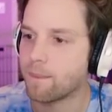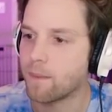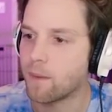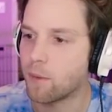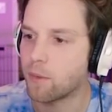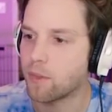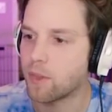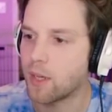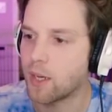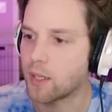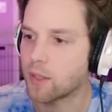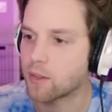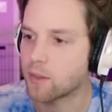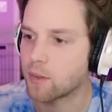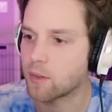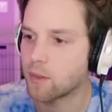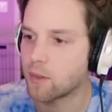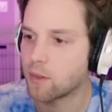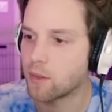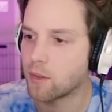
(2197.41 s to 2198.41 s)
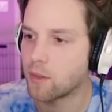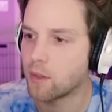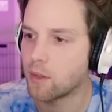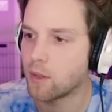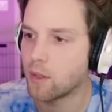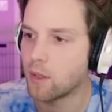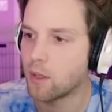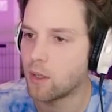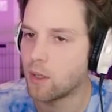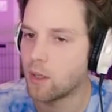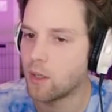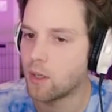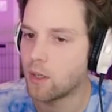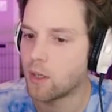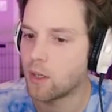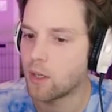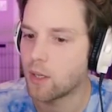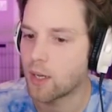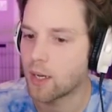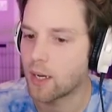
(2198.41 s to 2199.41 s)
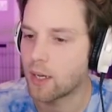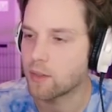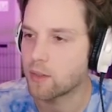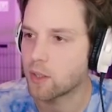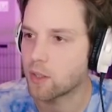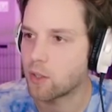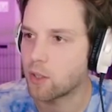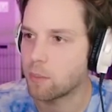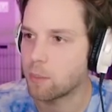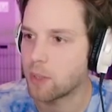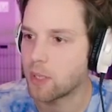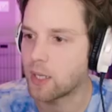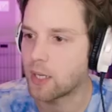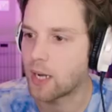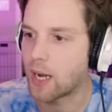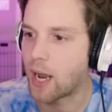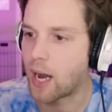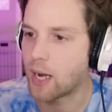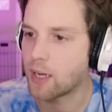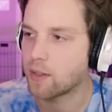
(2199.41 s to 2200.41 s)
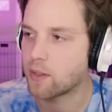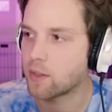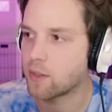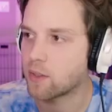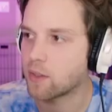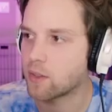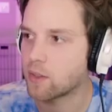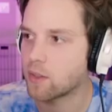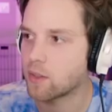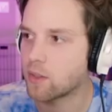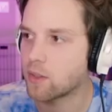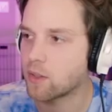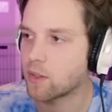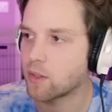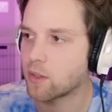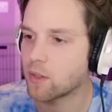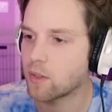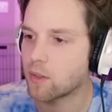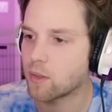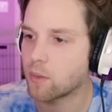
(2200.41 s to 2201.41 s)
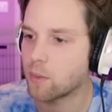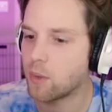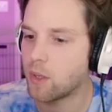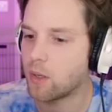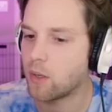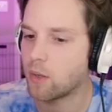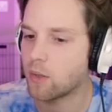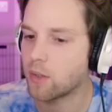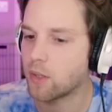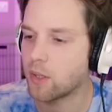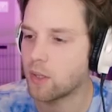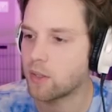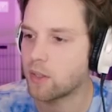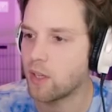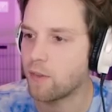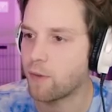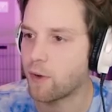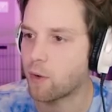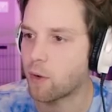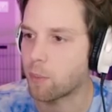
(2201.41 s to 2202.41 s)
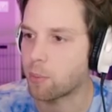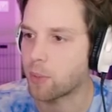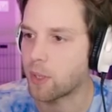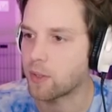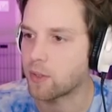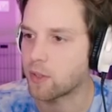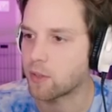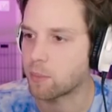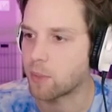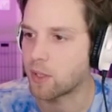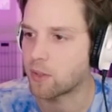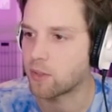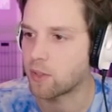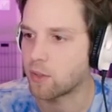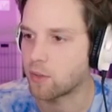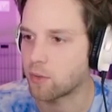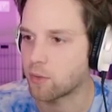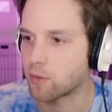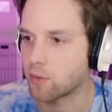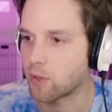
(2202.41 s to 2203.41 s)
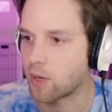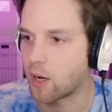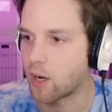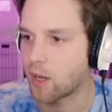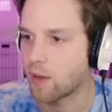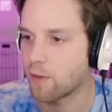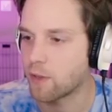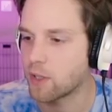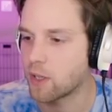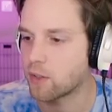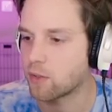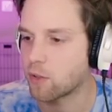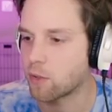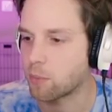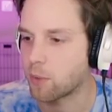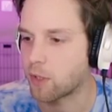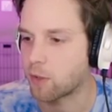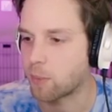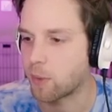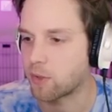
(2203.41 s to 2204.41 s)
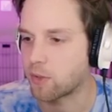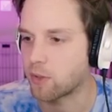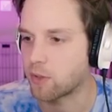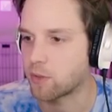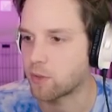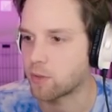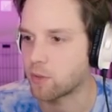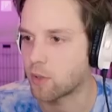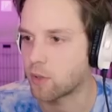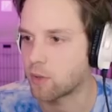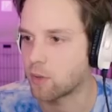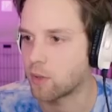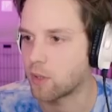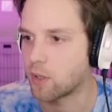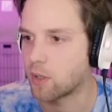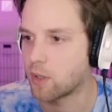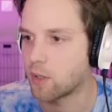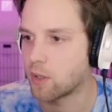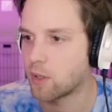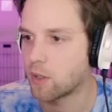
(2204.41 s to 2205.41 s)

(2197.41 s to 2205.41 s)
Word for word: No thanks. I guess it could be nice. Well, let's see if it replaces my scissors or not. If it doesn't replace my scissors, I'll do it.